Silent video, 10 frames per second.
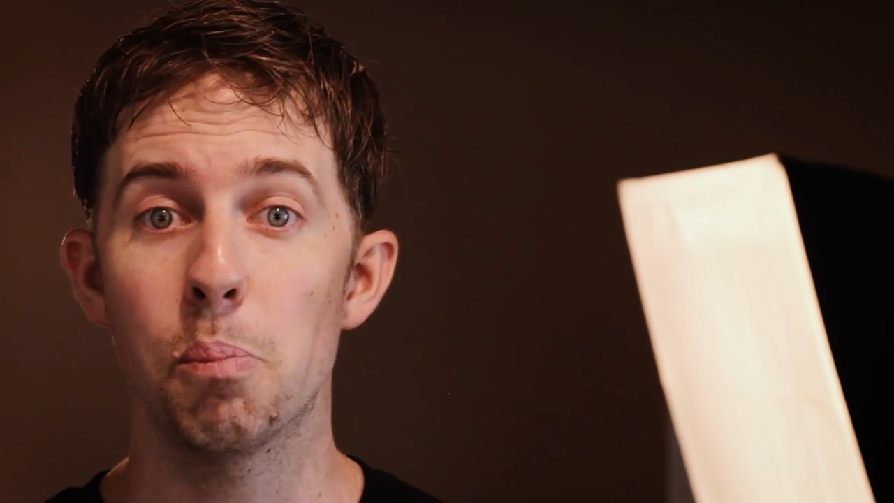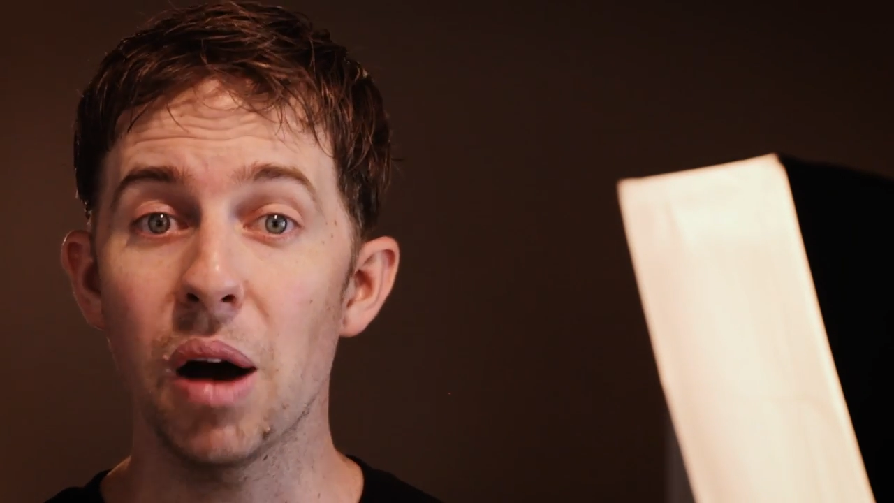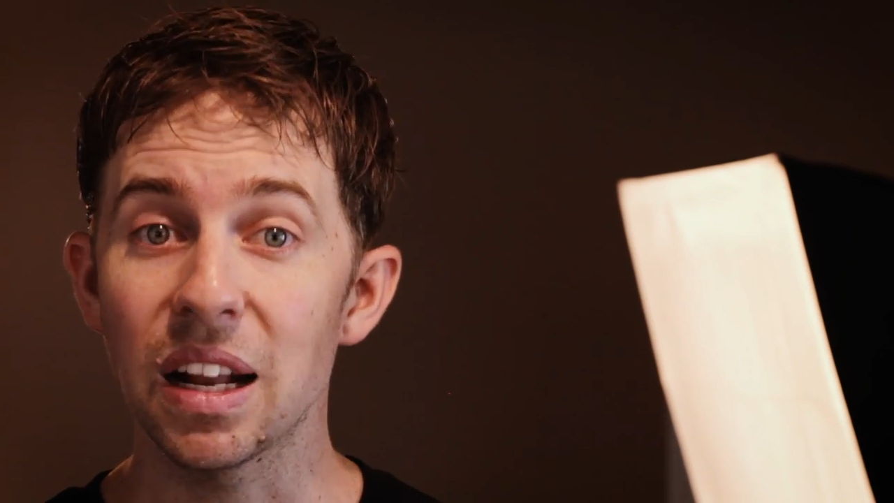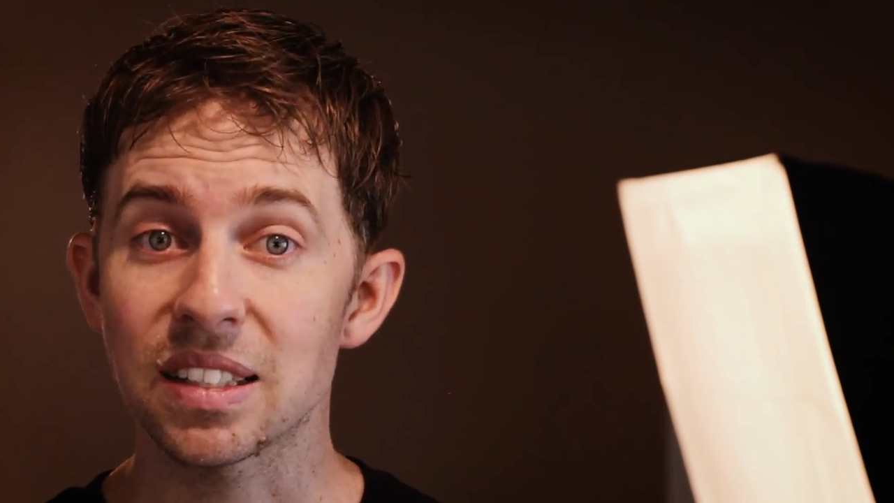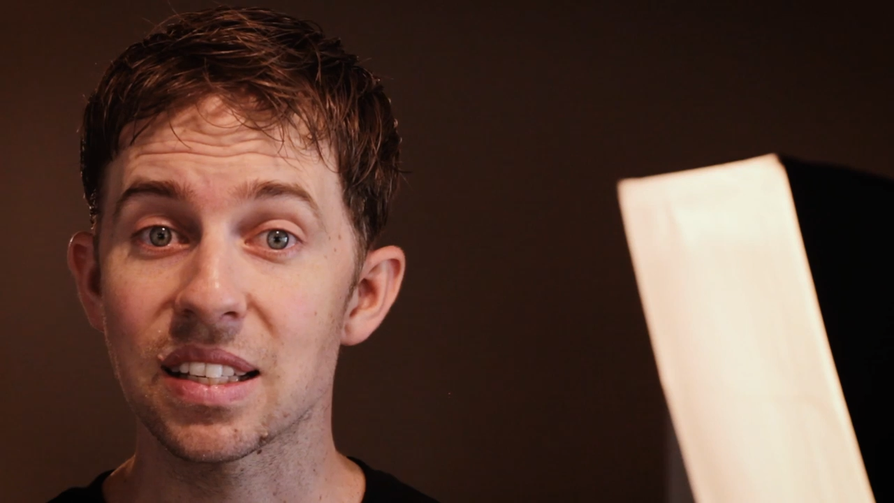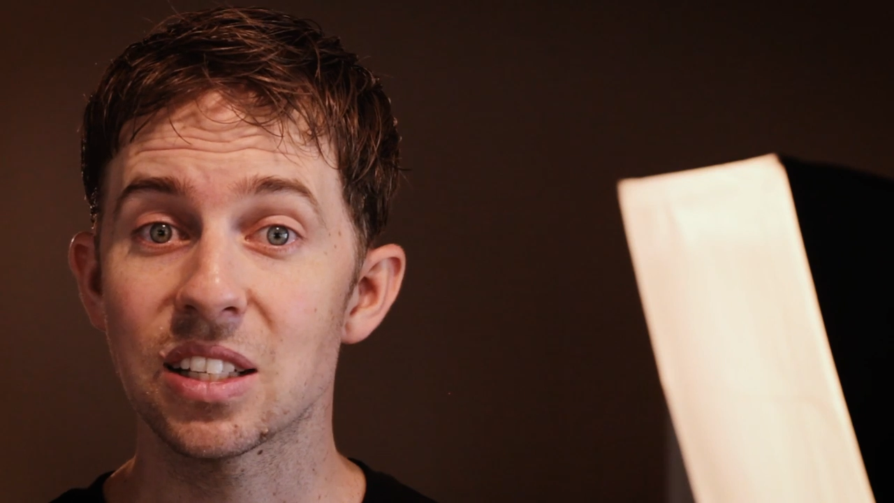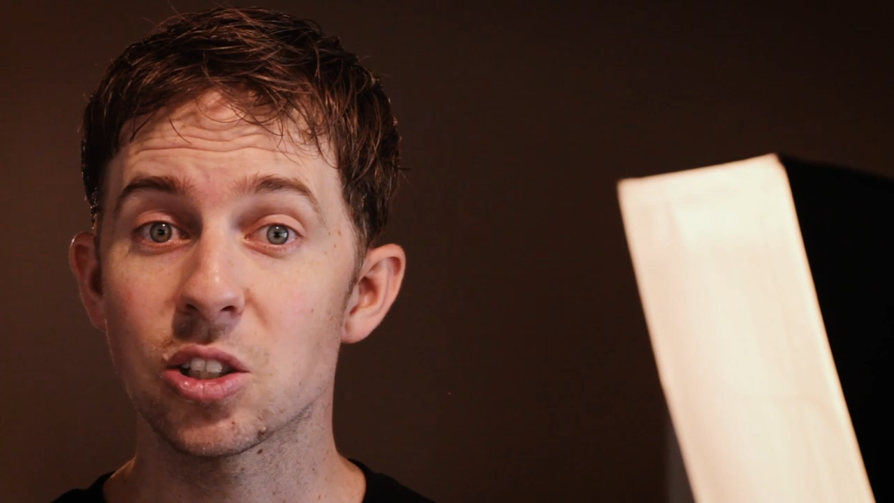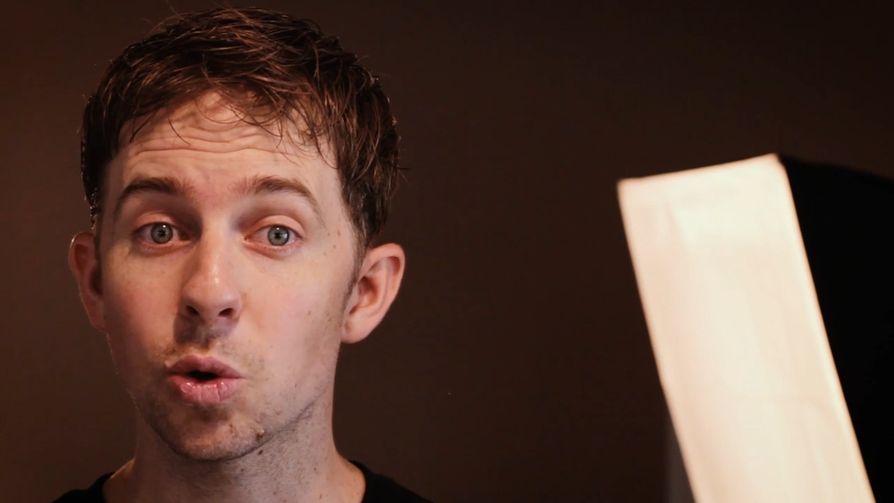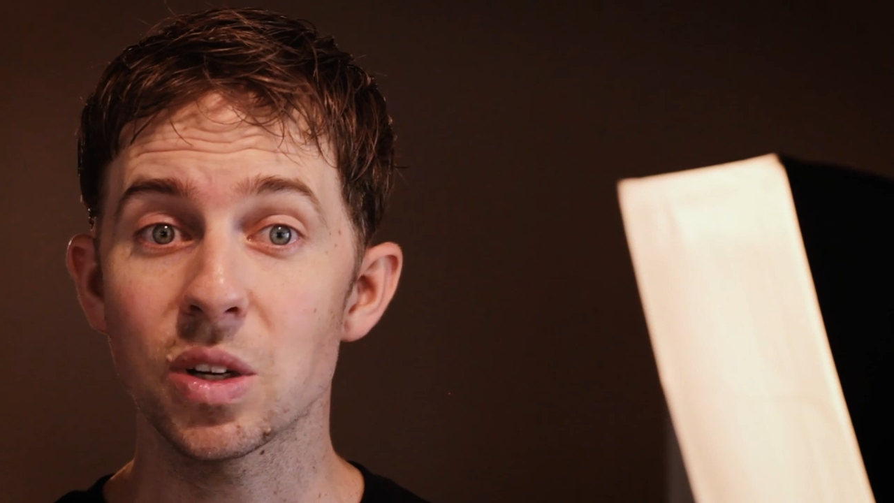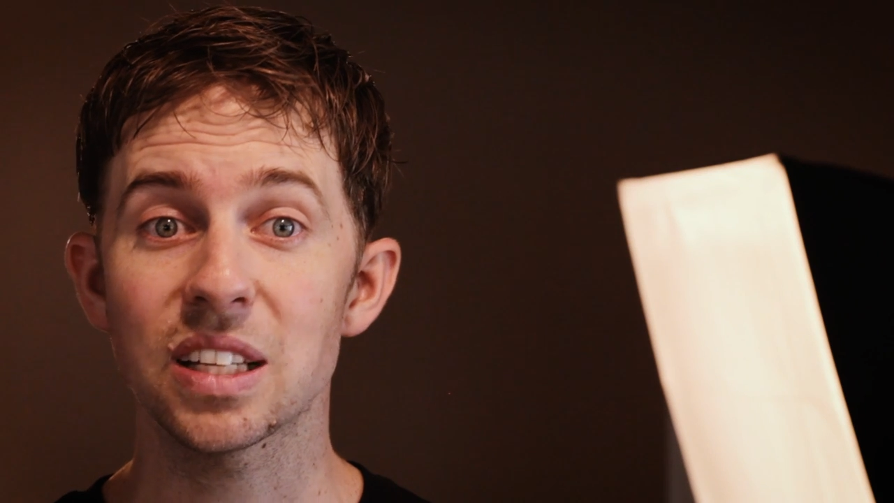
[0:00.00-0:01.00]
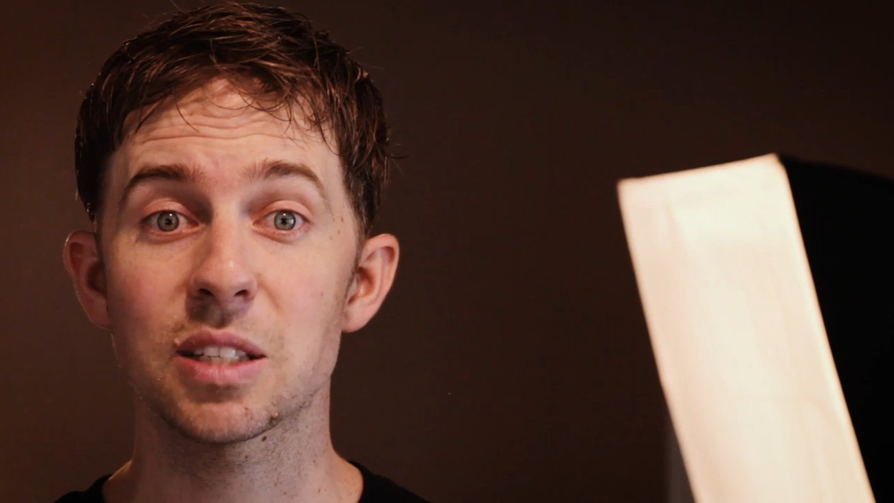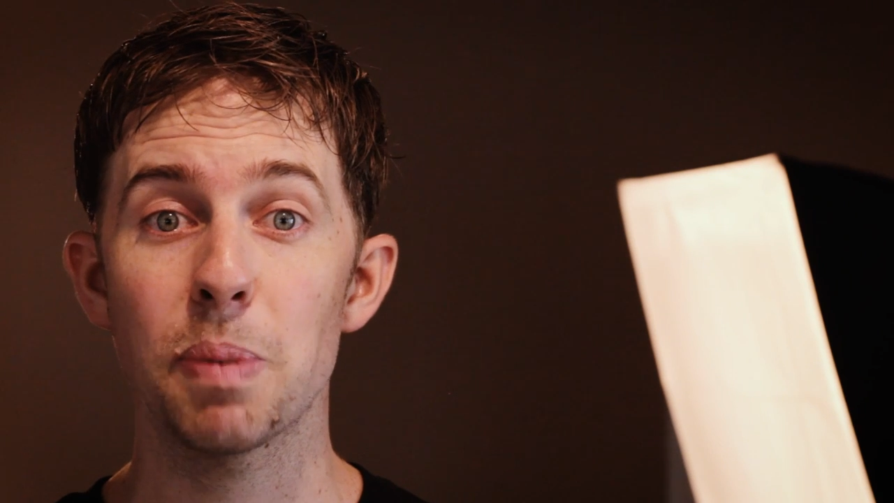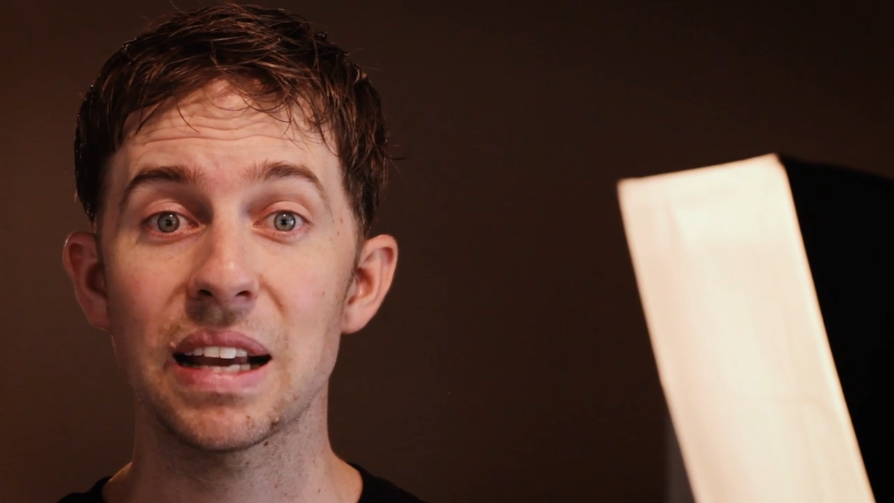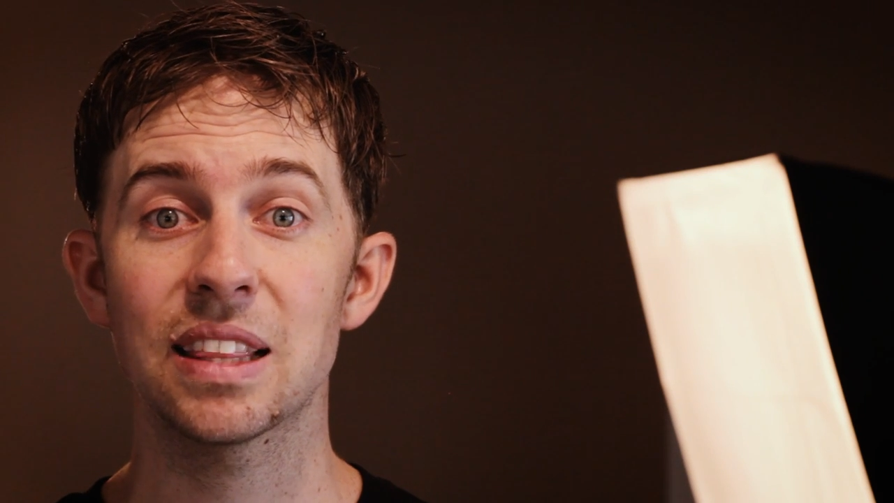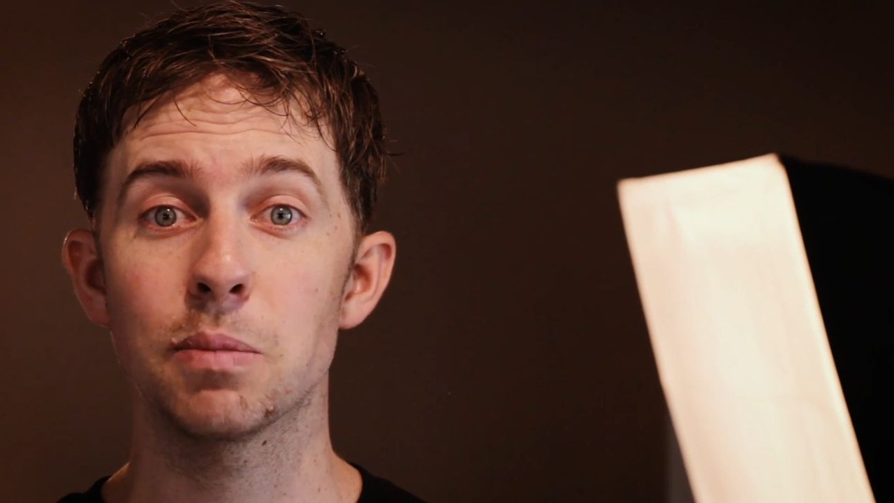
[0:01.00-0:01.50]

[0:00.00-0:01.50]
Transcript: But don't expect